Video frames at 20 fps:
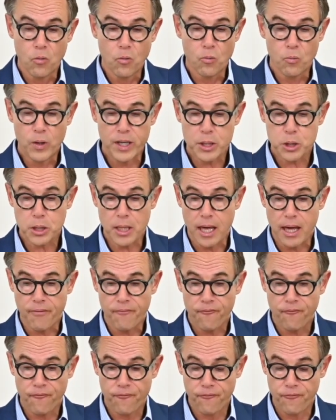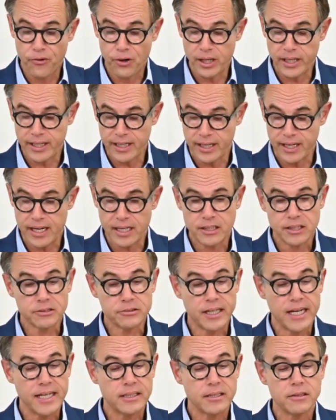which are fully
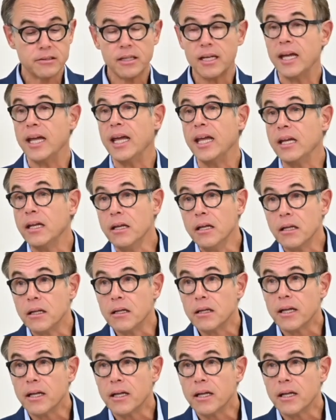integrated in